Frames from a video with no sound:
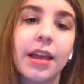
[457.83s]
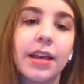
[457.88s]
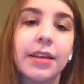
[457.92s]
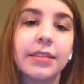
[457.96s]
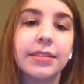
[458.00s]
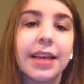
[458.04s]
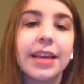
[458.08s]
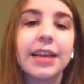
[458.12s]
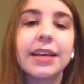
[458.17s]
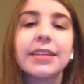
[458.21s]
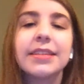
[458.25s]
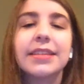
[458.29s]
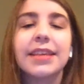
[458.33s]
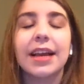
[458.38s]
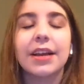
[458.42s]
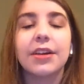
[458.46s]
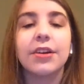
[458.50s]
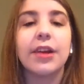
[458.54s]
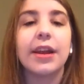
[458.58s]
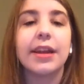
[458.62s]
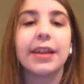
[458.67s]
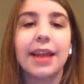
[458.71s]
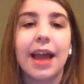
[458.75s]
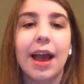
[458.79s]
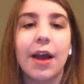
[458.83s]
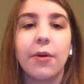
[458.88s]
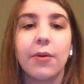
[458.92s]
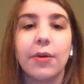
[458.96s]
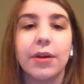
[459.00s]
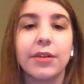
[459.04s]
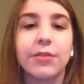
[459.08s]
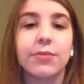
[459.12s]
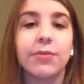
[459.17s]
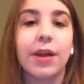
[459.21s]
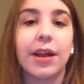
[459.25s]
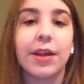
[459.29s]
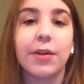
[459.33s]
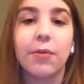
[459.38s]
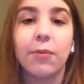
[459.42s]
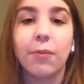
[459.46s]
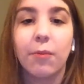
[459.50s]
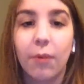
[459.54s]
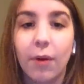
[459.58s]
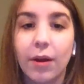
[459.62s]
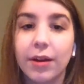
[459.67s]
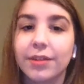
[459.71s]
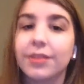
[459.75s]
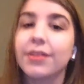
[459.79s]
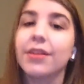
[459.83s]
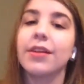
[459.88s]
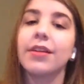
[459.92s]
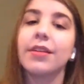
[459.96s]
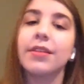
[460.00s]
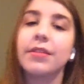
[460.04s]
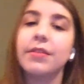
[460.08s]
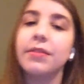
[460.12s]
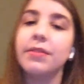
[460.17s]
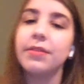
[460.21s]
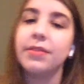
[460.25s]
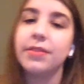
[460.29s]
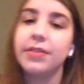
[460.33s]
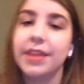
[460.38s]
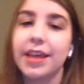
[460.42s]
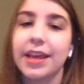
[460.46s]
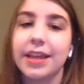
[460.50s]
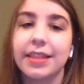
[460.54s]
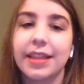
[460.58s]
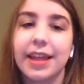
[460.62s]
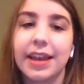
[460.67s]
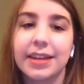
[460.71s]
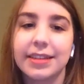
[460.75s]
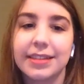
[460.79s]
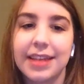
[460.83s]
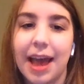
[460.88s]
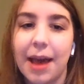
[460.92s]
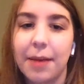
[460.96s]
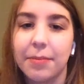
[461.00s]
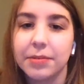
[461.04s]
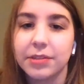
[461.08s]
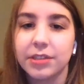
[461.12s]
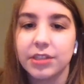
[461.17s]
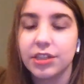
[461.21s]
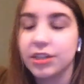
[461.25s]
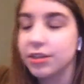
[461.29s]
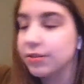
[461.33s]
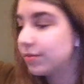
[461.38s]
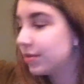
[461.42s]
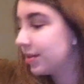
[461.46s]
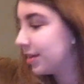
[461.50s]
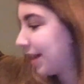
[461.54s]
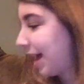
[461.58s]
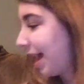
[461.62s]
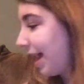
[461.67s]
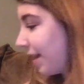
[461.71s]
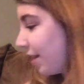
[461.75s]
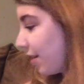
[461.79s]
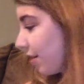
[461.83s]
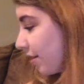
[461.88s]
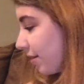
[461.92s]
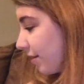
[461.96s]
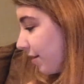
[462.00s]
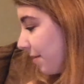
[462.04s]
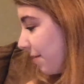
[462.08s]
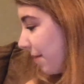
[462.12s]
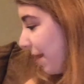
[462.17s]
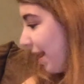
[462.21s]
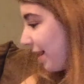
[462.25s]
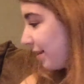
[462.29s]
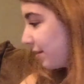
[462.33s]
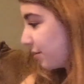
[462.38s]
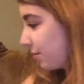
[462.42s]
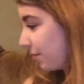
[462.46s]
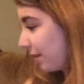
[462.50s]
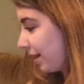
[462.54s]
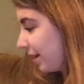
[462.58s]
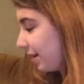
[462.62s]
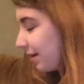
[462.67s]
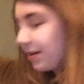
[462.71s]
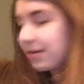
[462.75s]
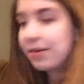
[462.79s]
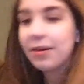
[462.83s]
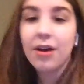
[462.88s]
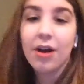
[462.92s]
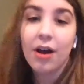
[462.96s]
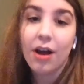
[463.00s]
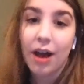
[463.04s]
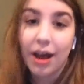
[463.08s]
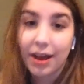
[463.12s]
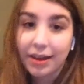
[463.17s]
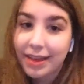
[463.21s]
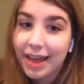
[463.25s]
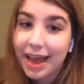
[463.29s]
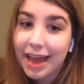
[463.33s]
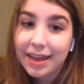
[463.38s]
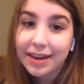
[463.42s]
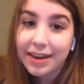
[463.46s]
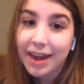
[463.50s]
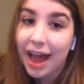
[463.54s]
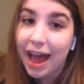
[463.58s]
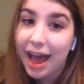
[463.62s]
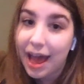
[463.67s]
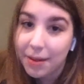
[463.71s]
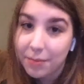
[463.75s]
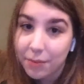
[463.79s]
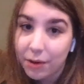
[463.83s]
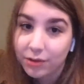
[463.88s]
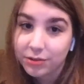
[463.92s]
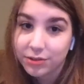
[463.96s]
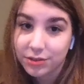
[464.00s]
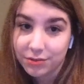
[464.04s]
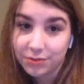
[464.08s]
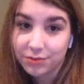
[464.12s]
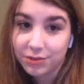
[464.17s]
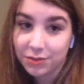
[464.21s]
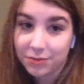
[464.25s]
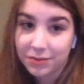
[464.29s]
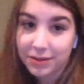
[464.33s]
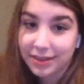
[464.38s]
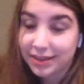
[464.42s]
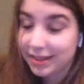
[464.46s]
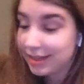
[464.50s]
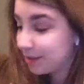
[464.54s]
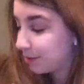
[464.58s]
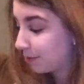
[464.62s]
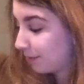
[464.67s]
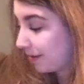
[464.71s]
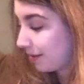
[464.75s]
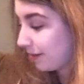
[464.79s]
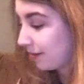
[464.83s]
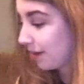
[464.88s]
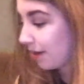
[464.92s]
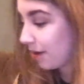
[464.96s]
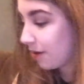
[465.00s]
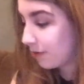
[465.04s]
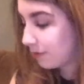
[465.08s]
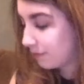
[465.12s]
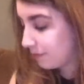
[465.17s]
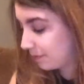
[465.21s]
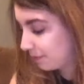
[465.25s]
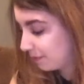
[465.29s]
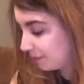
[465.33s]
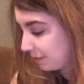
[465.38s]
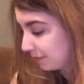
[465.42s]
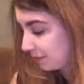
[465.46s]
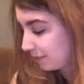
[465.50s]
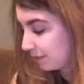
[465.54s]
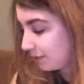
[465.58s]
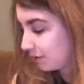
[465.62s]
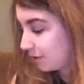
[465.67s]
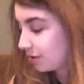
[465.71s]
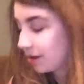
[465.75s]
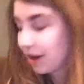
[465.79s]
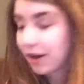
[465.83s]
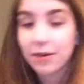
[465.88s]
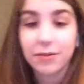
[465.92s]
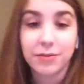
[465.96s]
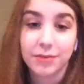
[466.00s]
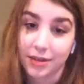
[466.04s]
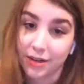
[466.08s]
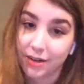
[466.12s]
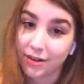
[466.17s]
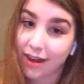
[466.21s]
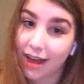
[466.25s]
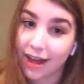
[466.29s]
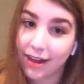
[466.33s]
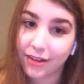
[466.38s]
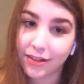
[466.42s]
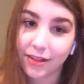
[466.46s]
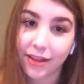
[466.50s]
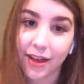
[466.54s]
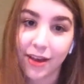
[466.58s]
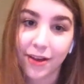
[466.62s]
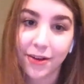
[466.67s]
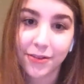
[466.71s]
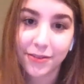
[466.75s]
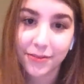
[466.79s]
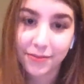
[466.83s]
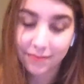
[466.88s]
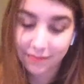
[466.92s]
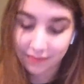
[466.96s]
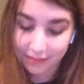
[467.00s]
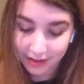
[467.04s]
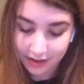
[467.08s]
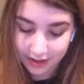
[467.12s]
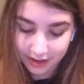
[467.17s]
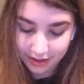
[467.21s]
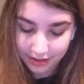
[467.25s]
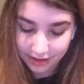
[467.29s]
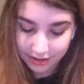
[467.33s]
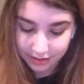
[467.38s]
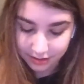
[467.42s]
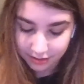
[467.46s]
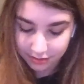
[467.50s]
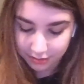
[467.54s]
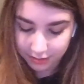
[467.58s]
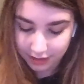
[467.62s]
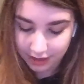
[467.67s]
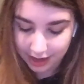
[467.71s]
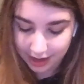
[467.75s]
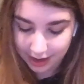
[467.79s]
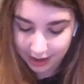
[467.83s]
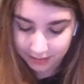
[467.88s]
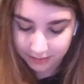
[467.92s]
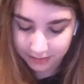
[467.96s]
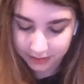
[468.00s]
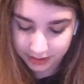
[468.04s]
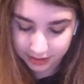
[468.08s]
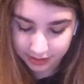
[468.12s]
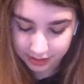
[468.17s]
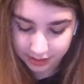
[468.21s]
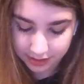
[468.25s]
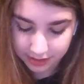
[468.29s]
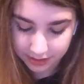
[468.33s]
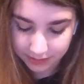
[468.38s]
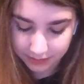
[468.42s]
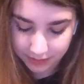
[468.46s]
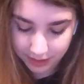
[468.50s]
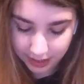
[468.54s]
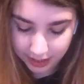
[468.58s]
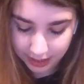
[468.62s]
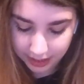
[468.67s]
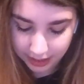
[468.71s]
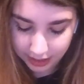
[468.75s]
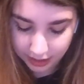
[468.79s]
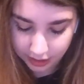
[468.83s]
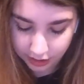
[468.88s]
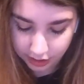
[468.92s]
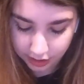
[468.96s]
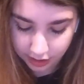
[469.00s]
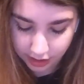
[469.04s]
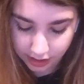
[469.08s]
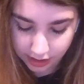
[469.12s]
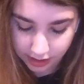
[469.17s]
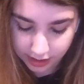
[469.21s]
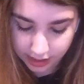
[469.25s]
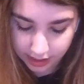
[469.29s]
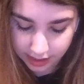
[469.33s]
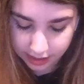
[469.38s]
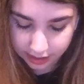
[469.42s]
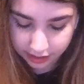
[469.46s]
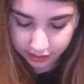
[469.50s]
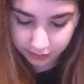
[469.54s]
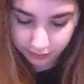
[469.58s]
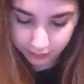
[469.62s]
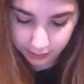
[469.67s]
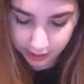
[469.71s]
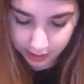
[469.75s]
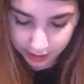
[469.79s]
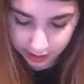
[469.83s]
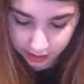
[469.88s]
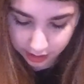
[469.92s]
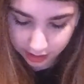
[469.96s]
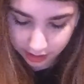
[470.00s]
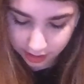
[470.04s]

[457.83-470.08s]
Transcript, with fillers: Take a second right now and write one good thing that has happened to you today or in the past week. Again, I'm also doing this with you, so you're not alone. So, what happened to me good this week?